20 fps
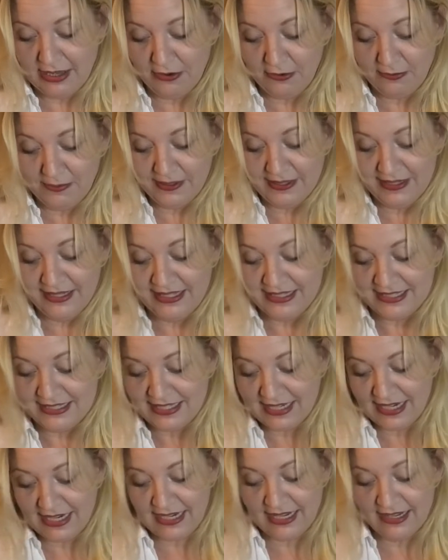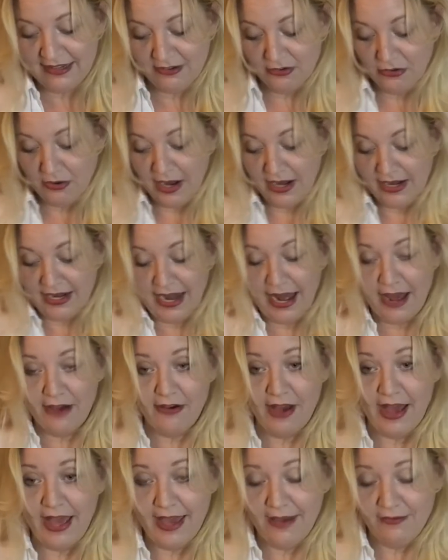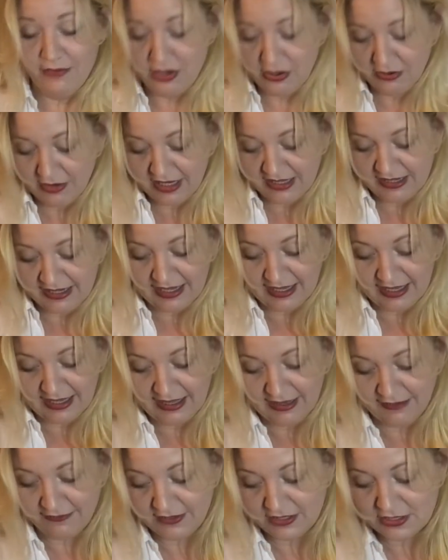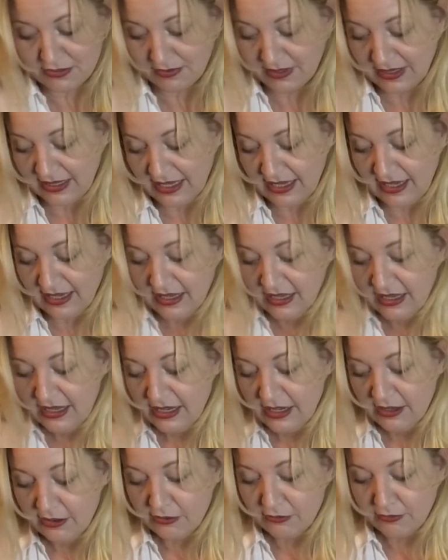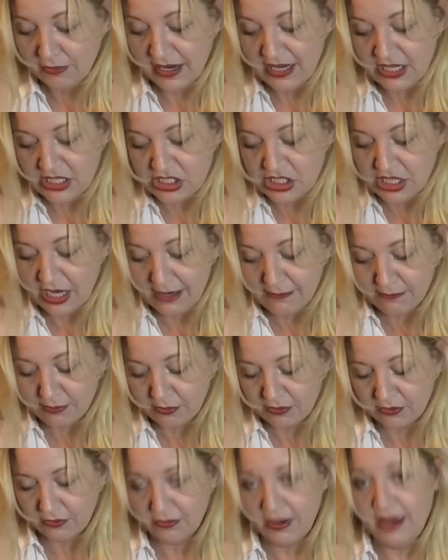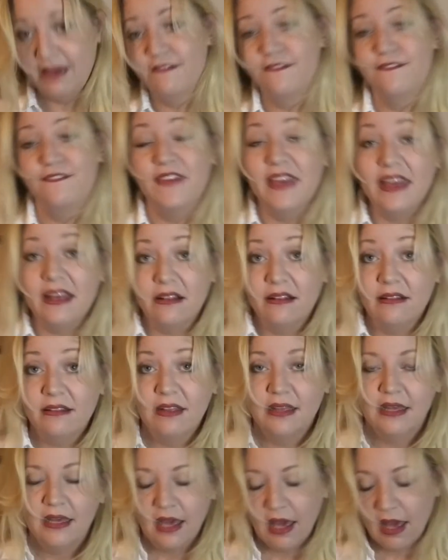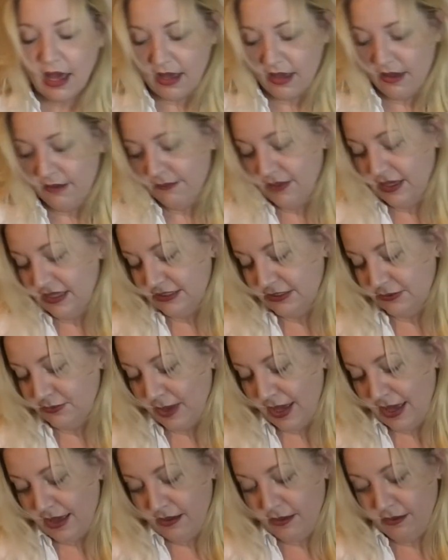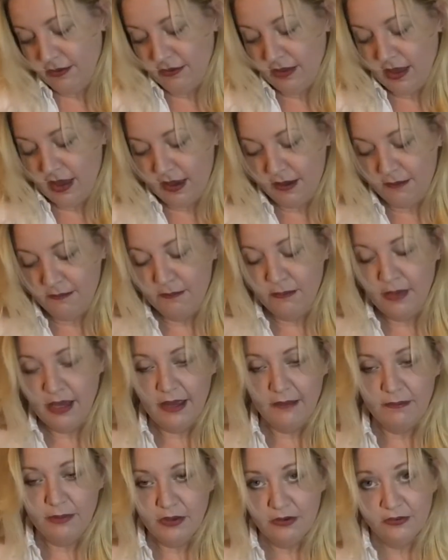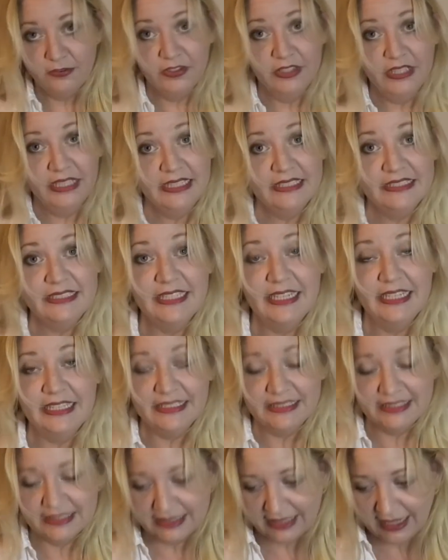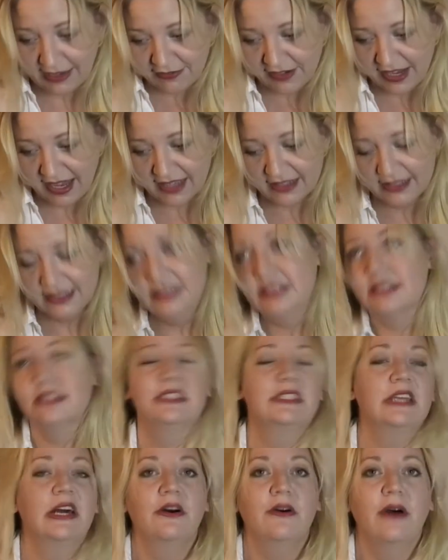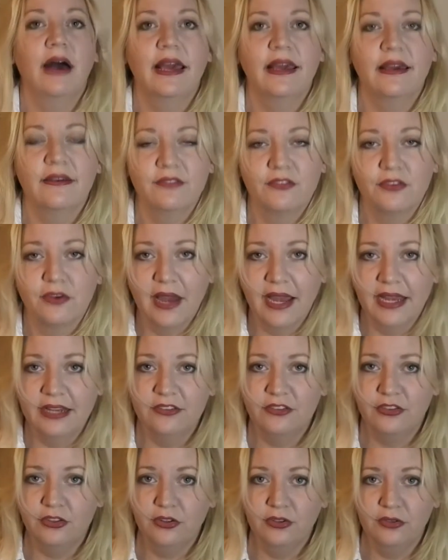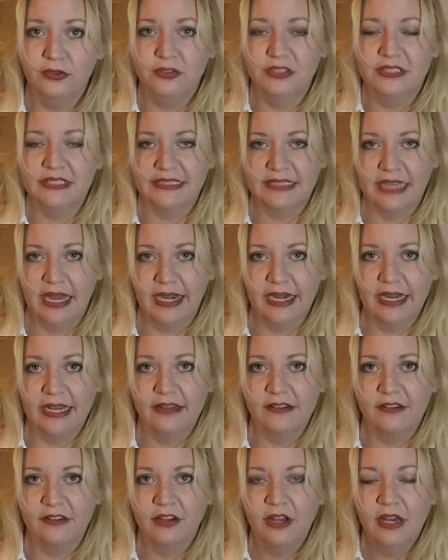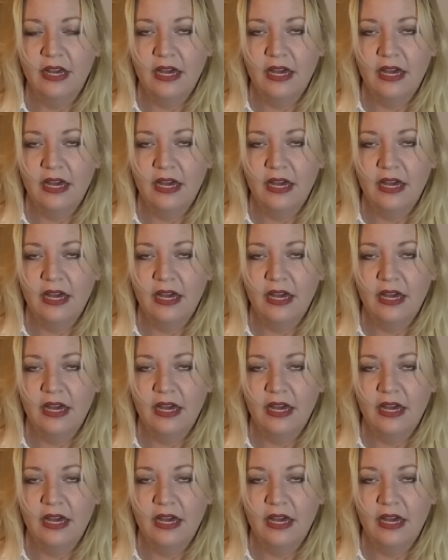opened it and seen it and tried it out, I have no idea if it's really the right shape or the right feel. As well, my beautiful niece is left-handed, so I have tried to design it